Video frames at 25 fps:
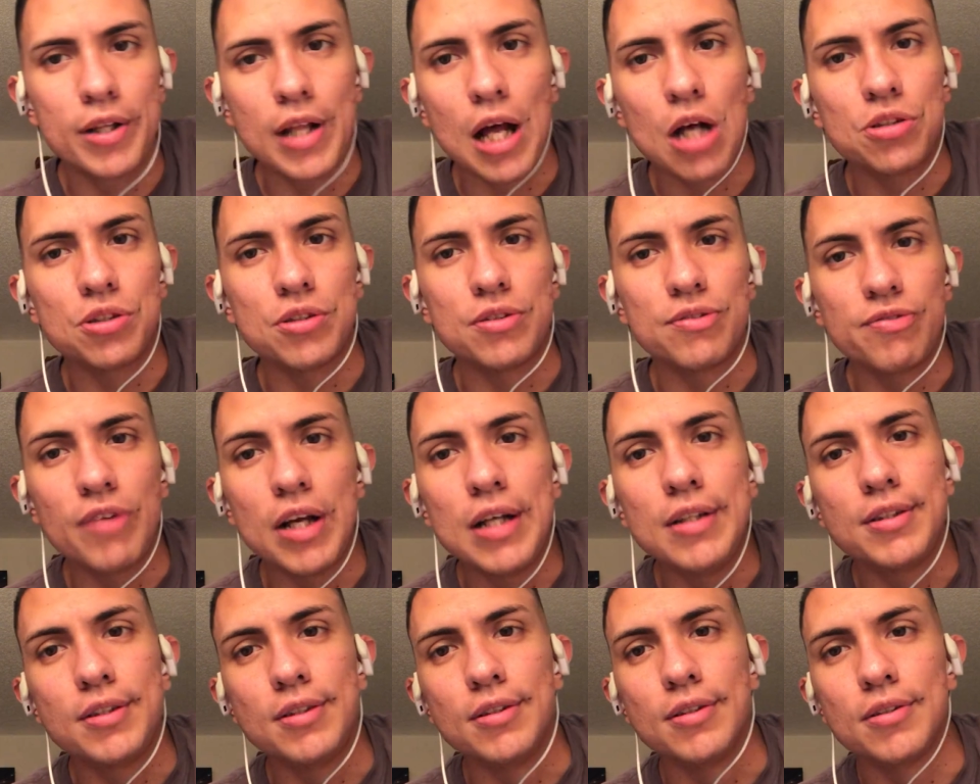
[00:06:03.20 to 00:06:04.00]
a thousand
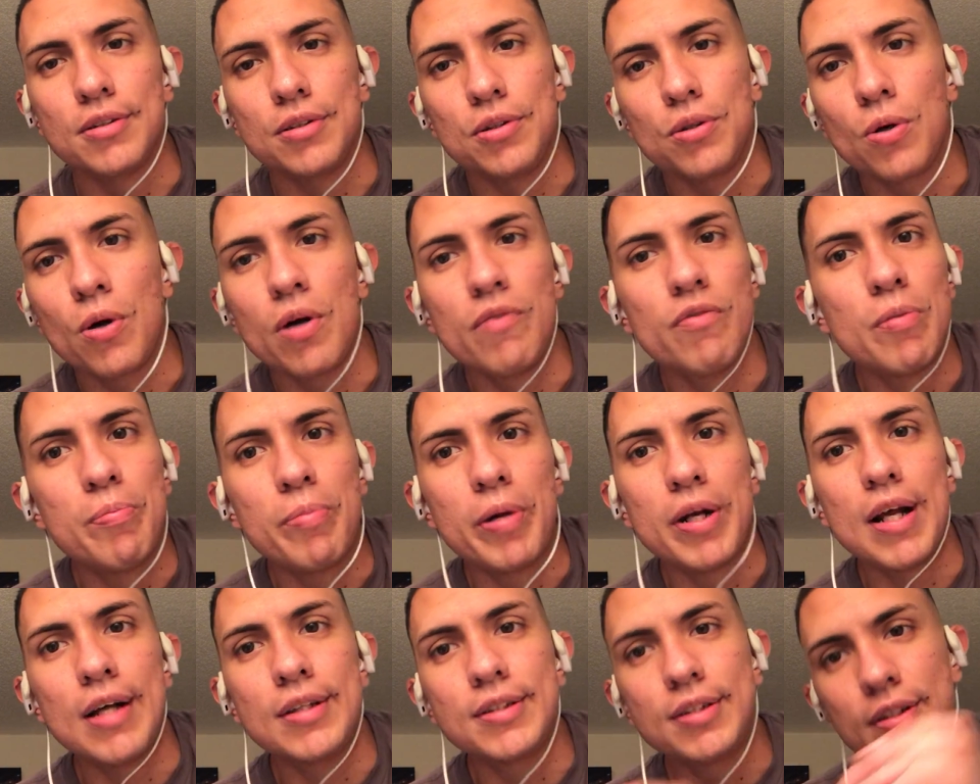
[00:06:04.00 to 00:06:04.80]
faces you know
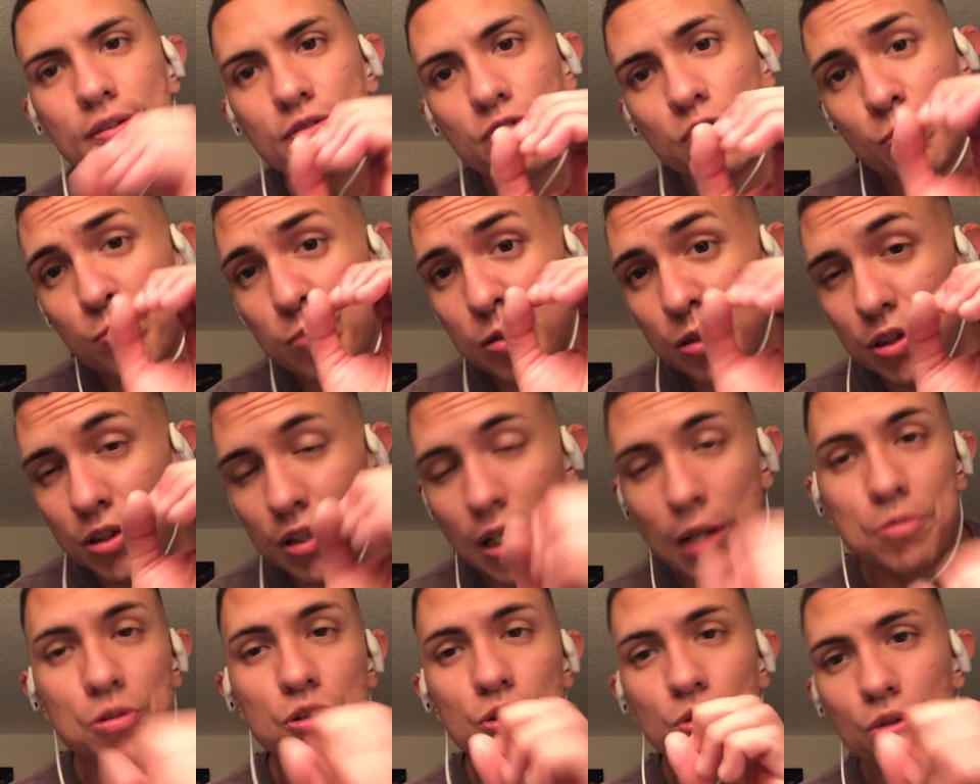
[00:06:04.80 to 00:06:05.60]
everybody has a different
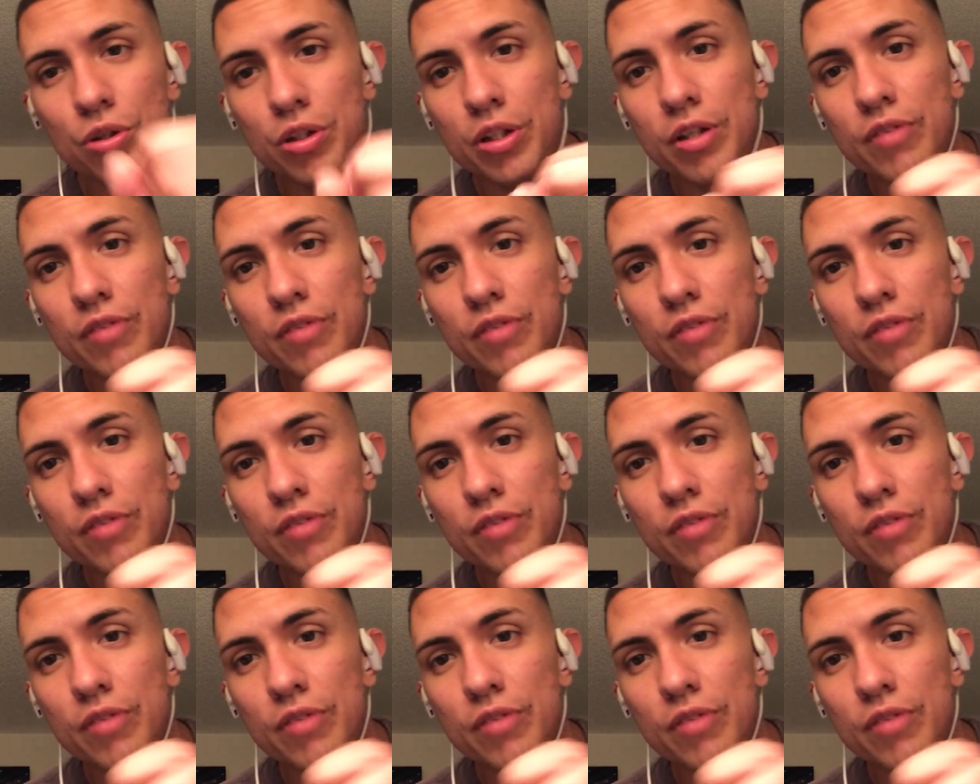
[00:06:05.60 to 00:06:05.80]
perception or a